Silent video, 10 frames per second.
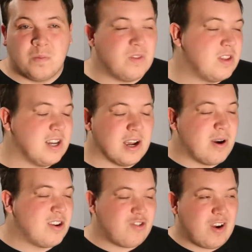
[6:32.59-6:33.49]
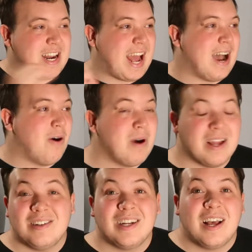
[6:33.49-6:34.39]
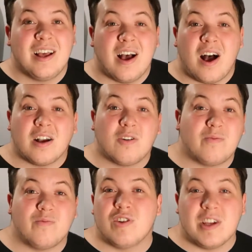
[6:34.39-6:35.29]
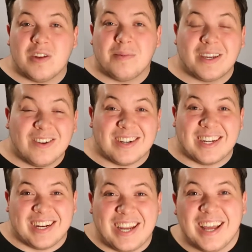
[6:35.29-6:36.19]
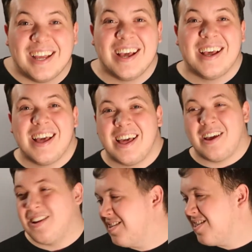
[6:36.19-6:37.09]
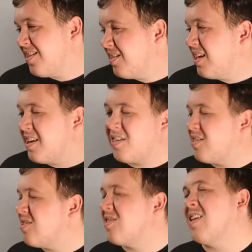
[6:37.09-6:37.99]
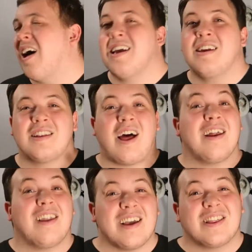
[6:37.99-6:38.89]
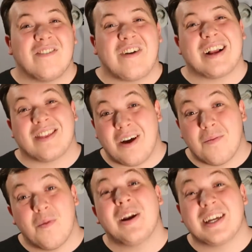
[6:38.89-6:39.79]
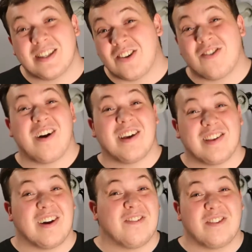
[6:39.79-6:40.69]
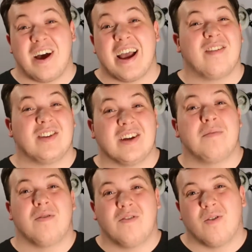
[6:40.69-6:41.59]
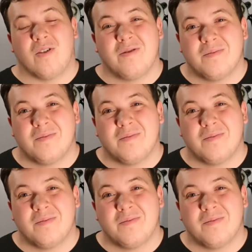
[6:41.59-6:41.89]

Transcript: you know, I tried it out and I got reasonably good at it. It's just, I like the fact that I'm willing to try stuff that I haven't done before.